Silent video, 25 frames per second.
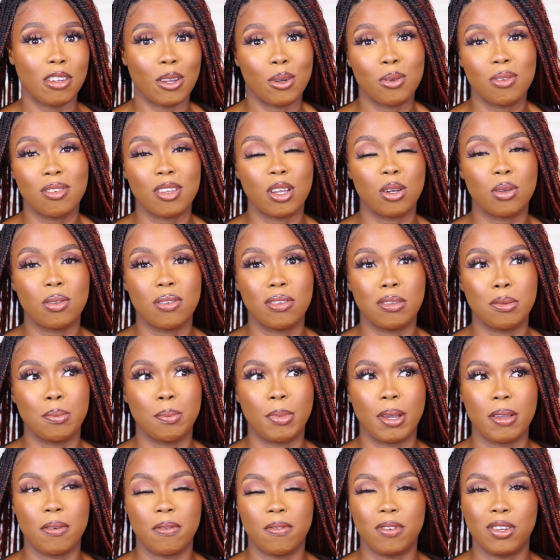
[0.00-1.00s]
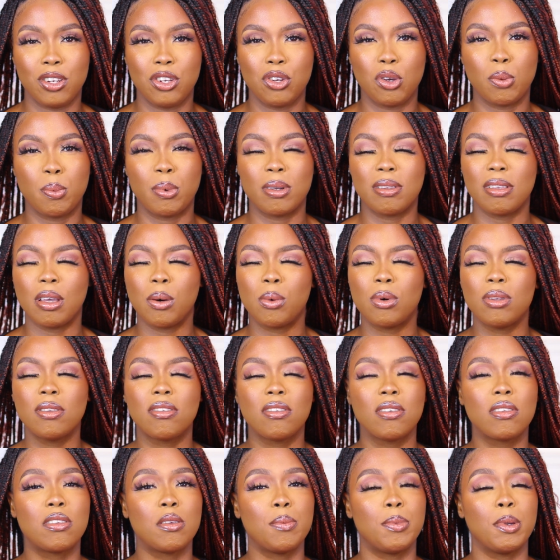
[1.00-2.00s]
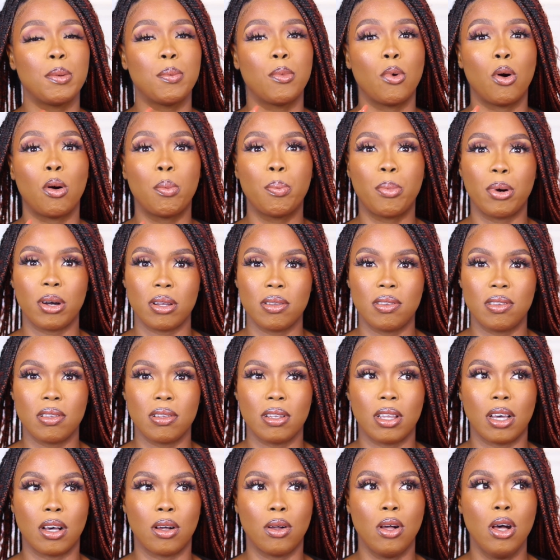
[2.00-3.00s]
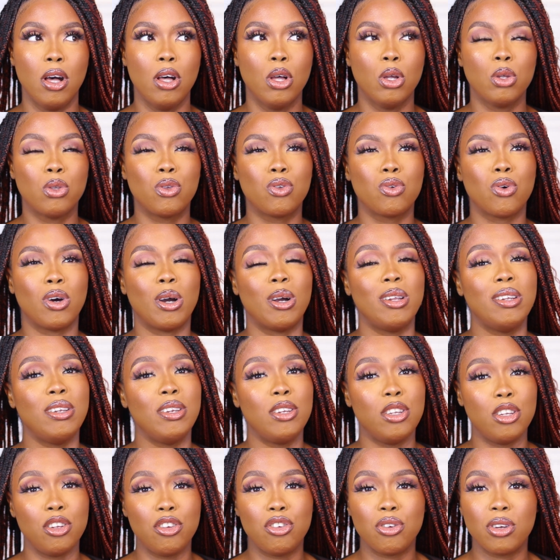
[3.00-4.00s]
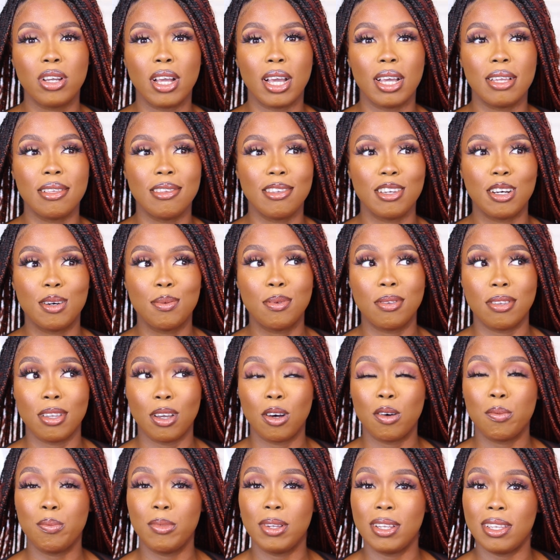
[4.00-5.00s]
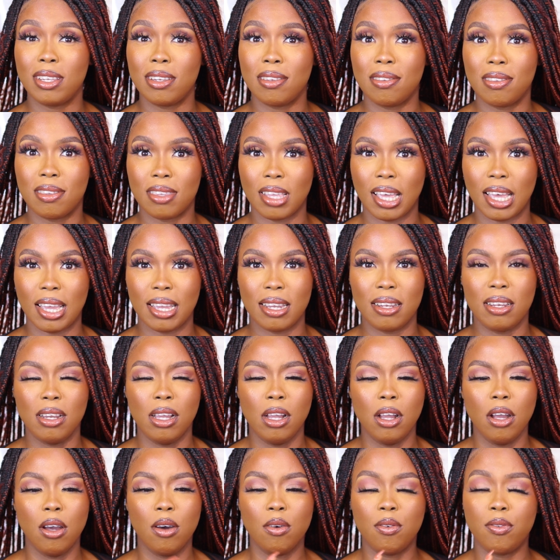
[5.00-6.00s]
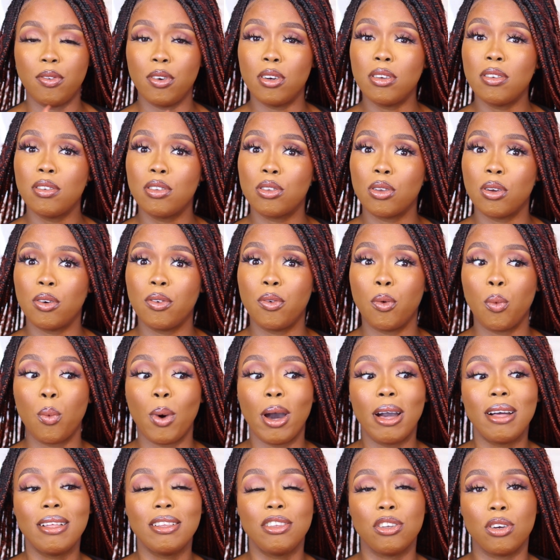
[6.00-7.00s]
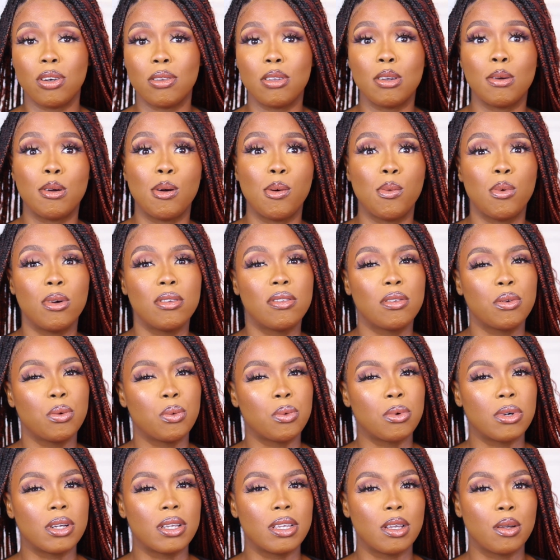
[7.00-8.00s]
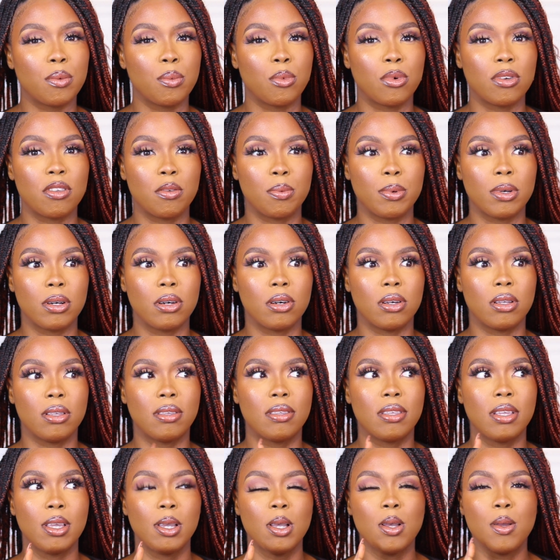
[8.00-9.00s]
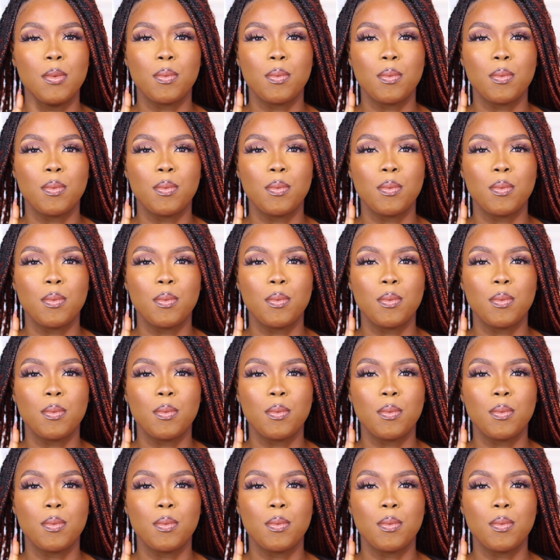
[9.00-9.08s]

shout outs in my video, but I want it to be more personal, so I need you guys help to help me decide. First off, why the other one wasn't working was because